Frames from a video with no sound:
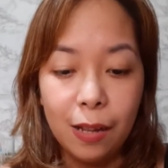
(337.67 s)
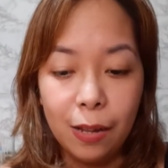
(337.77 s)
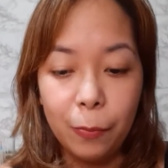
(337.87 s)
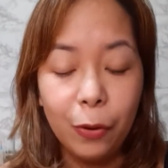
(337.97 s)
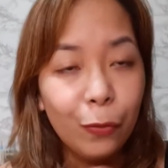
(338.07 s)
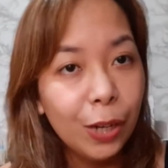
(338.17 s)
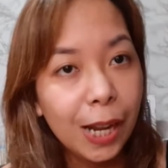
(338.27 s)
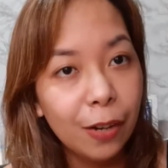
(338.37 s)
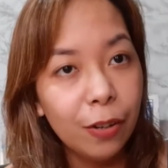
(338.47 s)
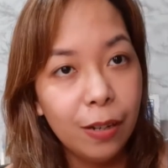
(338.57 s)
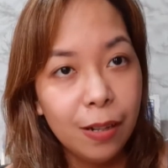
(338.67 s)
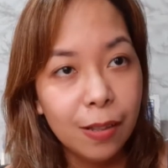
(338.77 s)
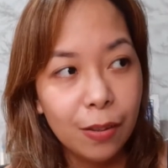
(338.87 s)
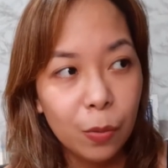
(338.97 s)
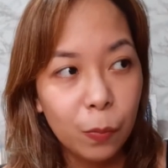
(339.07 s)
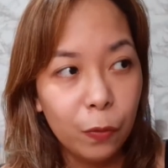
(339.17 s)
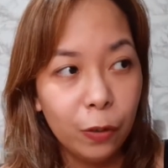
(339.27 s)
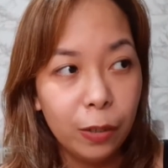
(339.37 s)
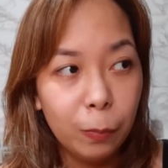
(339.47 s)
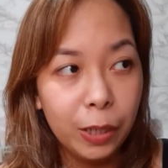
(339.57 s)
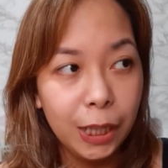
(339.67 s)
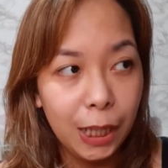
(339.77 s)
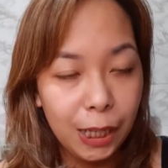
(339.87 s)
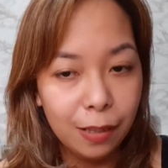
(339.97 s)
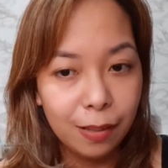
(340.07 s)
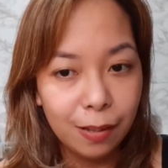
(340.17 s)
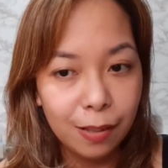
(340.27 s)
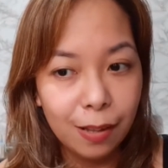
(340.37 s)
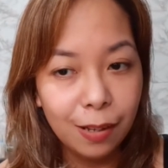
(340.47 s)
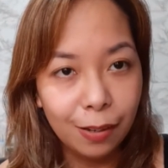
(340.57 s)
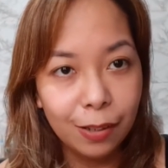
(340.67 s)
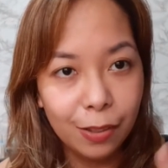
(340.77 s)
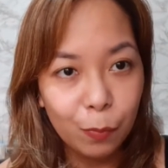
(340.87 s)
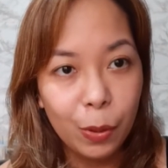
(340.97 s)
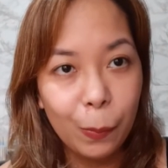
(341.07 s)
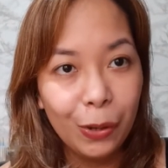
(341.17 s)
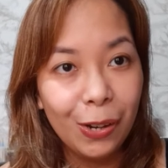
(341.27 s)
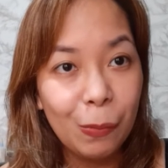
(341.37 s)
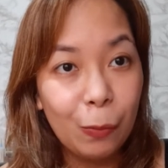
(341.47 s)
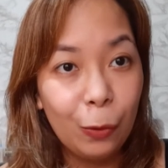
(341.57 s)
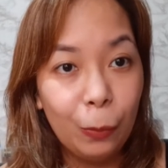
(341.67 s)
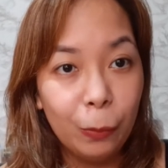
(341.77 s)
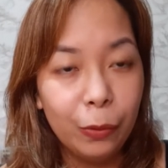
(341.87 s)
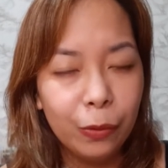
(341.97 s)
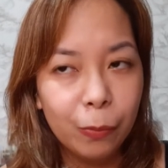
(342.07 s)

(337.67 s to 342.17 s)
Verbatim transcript: um, hopefully I can release this before the month ends kasi hanggang September lang yung promo.